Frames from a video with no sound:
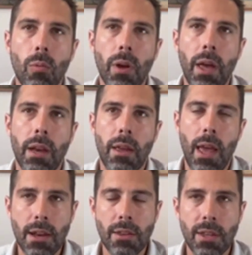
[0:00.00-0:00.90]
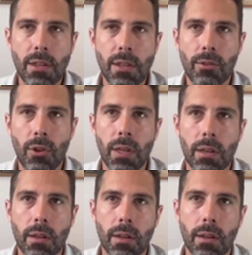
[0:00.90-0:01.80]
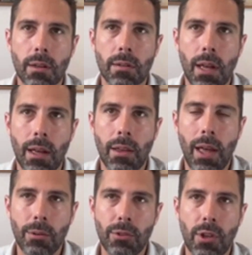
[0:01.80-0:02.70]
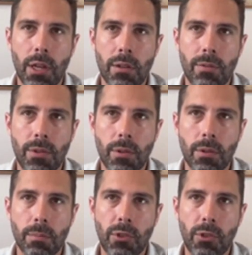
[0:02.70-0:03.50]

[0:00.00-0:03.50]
anything you're doing outside of your